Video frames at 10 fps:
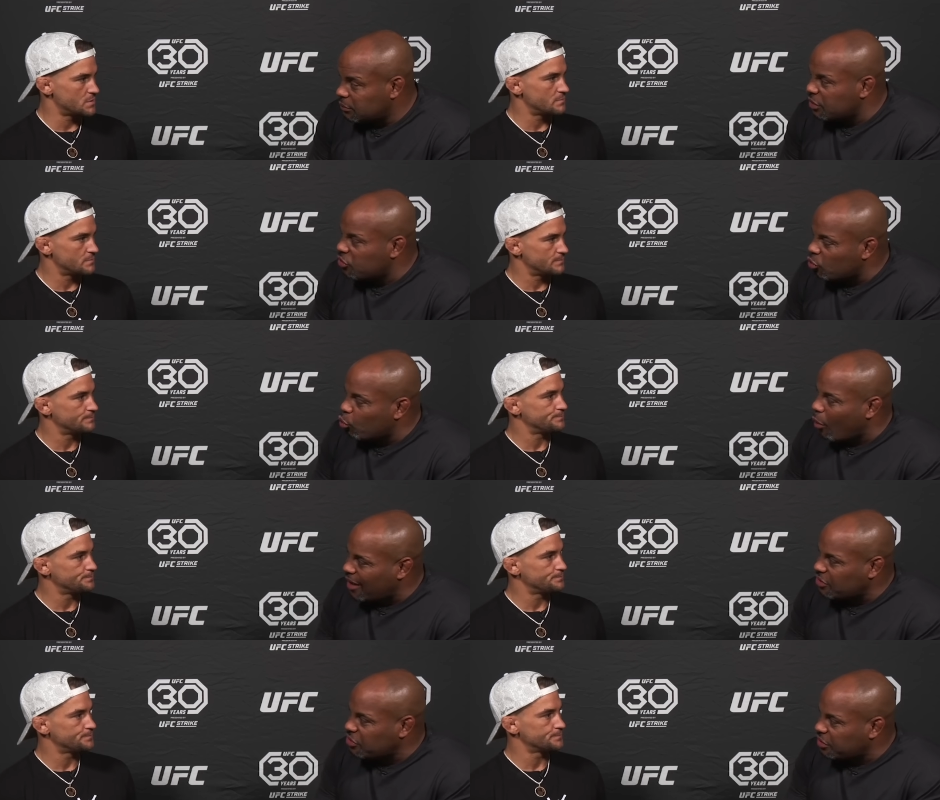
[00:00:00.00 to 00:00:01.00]
Speaker 1: Did you
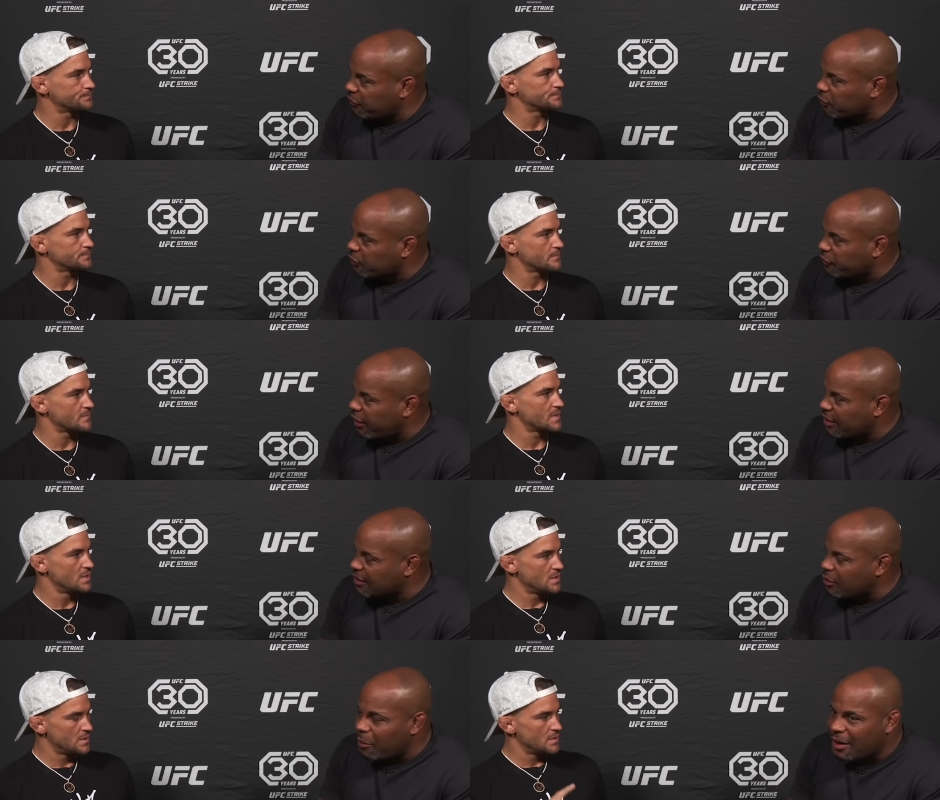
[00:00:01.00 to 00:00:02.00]
watch the first fight?
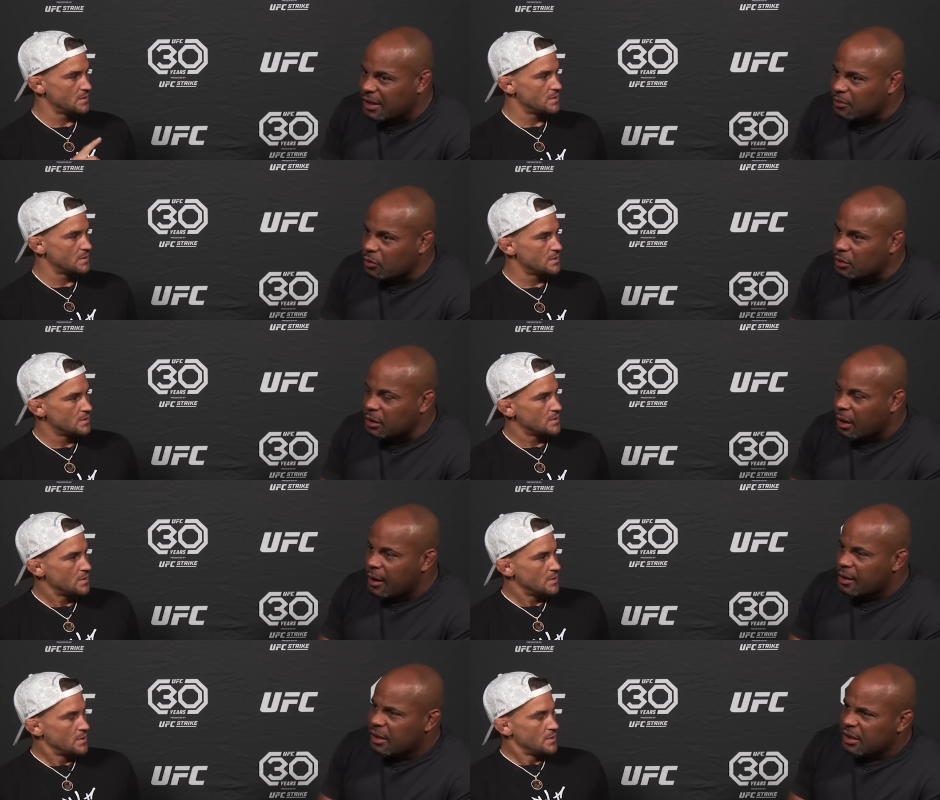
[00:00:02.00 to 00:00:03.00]
Because everybody keeps going,
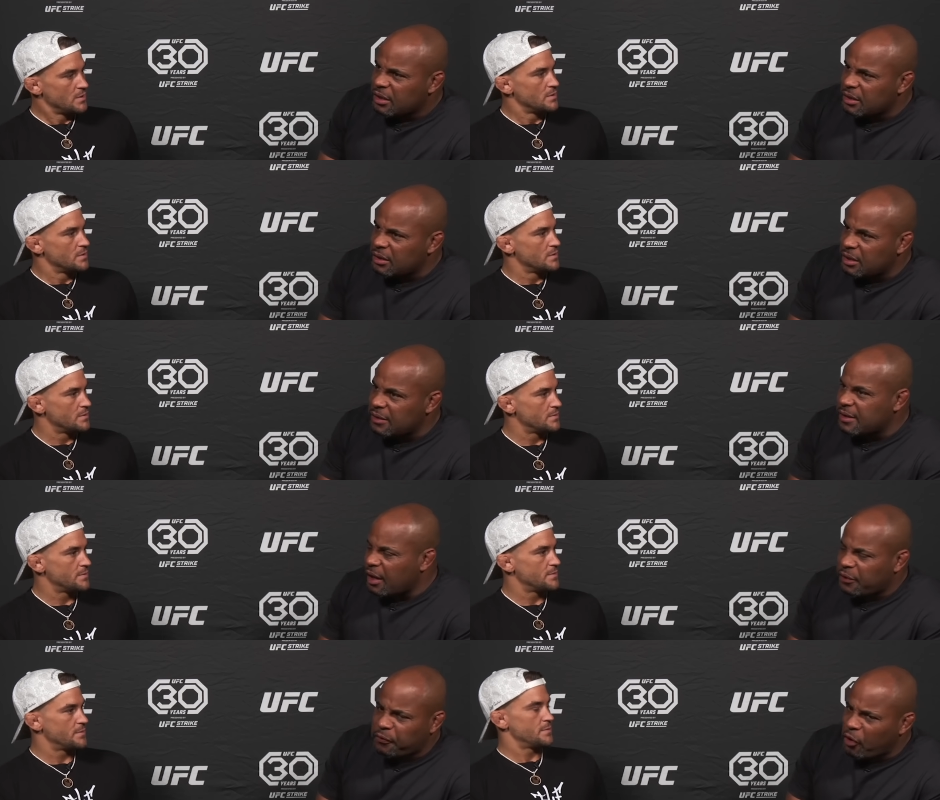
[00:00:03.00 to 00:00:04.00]
these
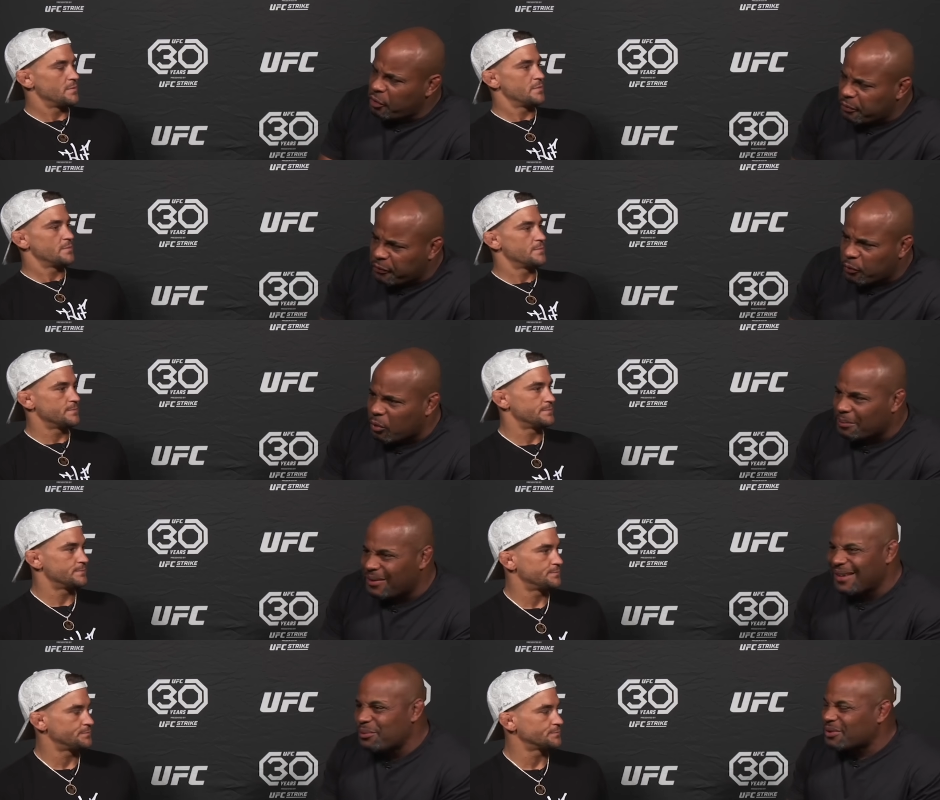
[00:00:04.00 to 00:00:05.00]
guys fought before. I'm
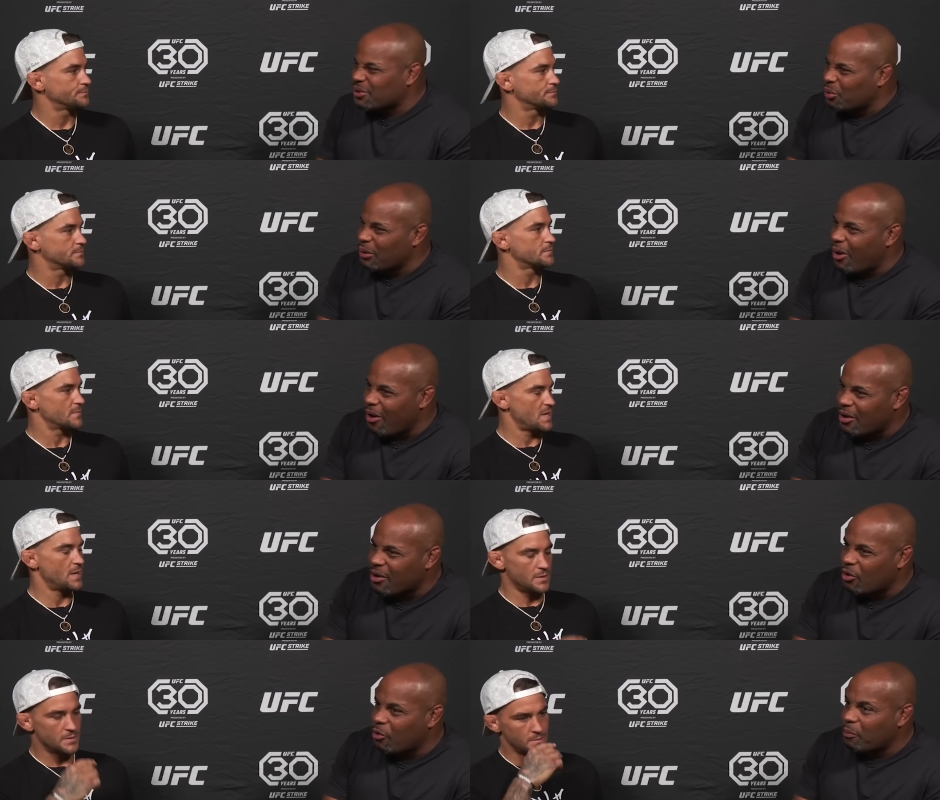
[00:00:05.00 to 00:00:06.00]
like, it was so long yeah.
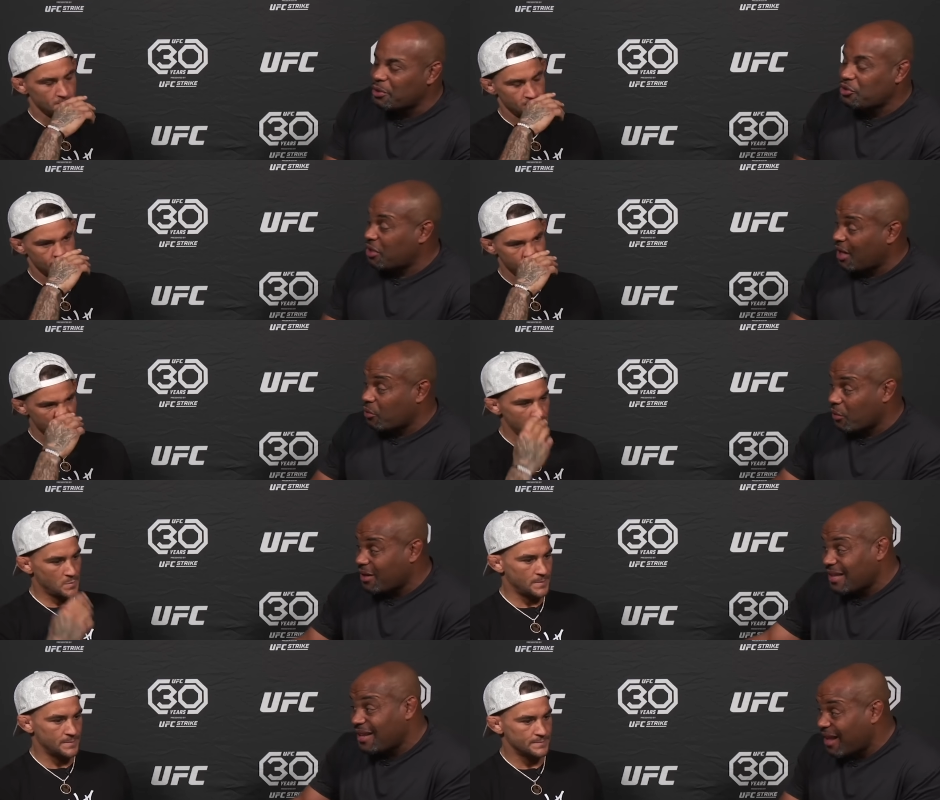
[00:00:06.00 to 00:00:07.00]
ago, but you can't
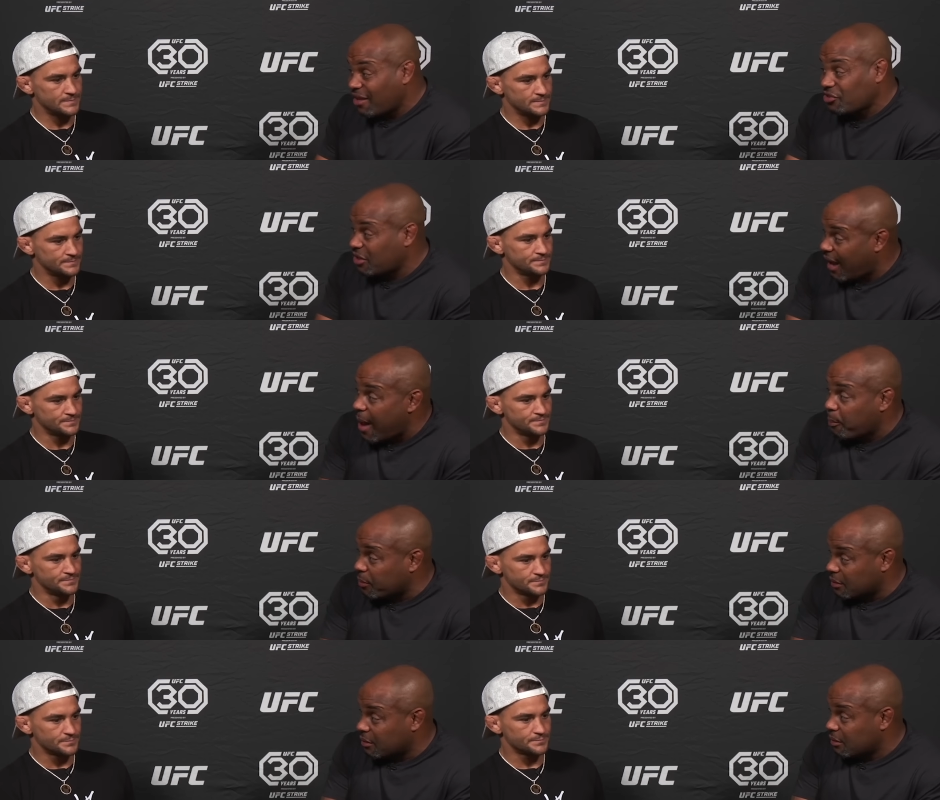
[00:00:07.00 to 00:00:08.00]
erase that it actually
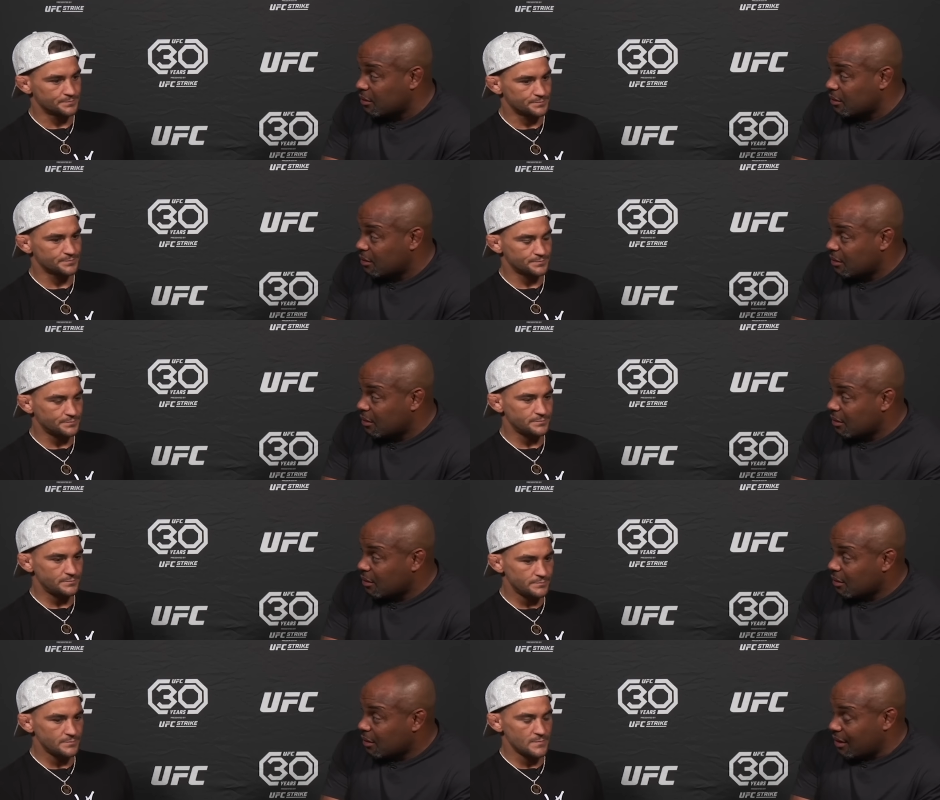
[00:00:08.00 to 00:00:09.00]
happened.
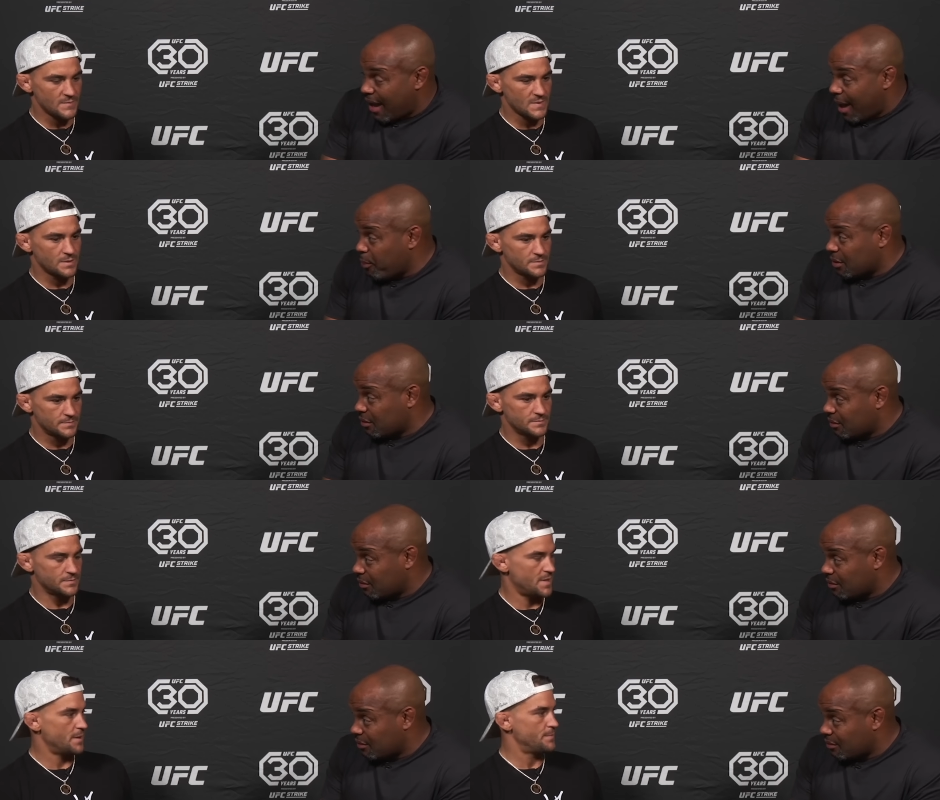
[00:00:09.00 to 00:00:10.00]
It happened.
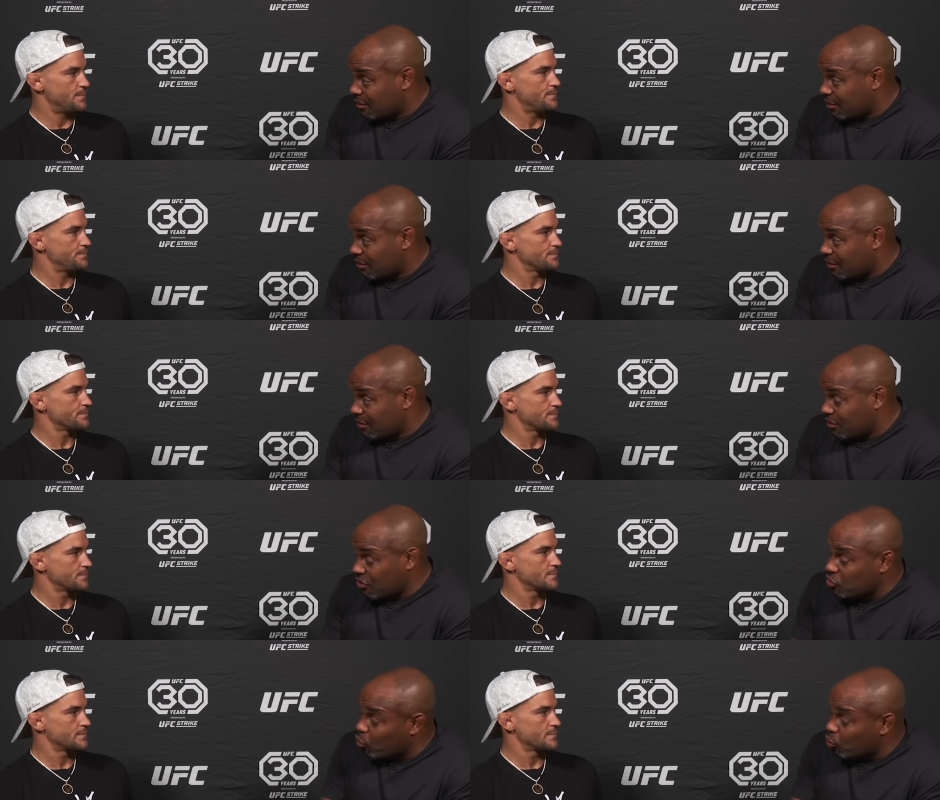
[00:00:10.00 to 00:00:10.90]
Yeah. Did you